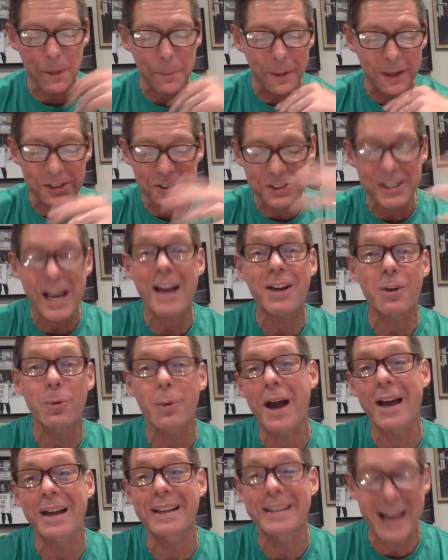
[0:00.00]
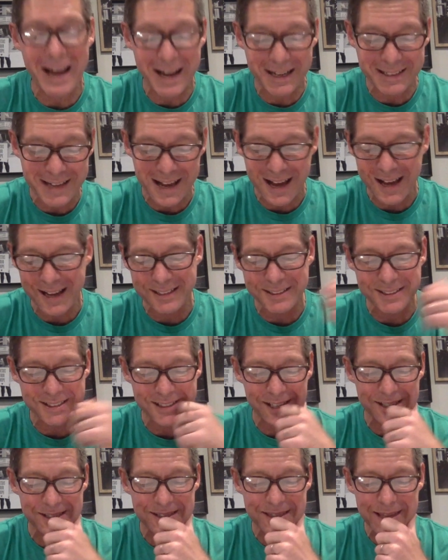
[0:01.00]
because Zechariah nine nine
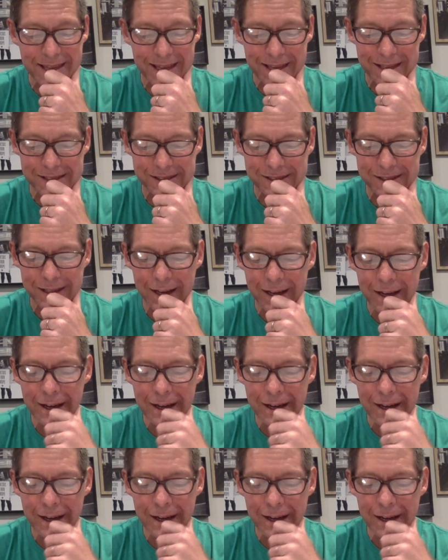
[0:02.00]
says this,